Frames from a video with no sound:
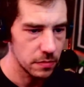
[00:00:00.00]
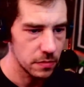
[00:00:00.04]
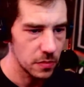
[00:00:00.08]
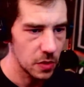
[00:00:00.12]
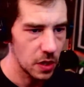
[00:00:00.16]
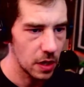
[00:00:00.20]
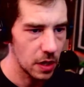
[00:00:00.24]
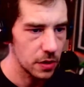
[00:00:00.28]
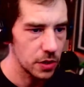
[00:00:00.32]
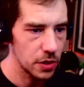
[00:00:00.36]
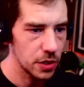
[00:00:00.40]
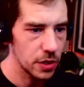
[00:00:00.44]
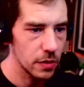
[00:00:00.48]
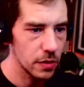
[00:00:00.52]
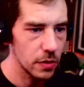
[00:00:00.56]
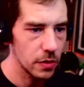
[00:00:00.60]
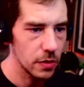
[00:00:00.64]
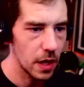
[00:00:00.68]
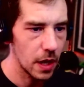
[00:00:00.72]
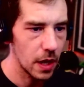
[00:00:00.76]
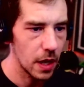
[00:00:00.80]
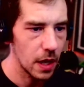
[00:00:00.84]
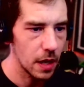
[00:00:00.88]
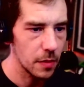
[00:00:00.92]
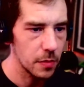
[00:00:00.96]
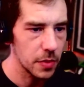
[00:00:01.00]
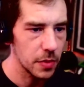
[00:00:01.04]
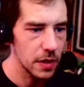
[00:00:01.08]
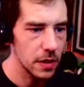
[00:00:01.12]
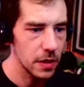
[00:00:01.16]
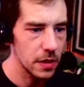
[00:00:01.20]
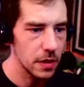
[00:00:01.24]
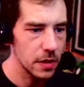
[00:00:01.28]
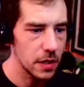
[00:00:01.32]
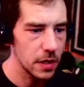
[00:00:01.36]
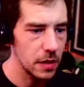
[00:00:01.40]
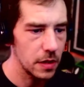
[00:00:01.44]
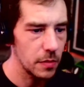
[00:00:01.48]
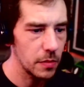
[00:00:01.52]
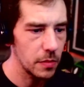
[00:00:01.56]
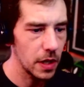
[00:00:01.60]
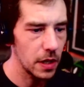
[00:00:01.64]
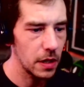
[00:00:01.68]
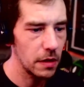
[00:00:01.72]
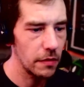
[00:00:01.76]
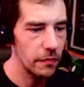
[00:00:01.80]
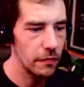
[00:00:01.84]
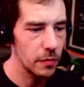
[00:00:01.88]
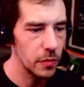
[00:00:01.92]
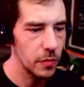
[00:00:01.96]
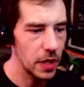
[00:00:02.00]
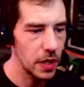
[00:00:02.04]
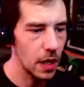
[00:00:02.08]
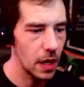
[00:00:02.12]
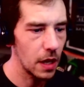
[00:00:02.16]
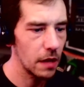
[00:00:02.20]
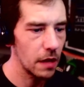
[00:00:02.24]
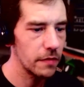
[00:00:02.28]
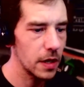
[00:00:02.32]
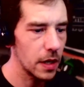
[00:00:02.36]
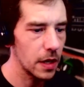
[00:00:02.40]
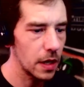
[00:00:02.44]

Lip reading: Not sure what happened. He may even be having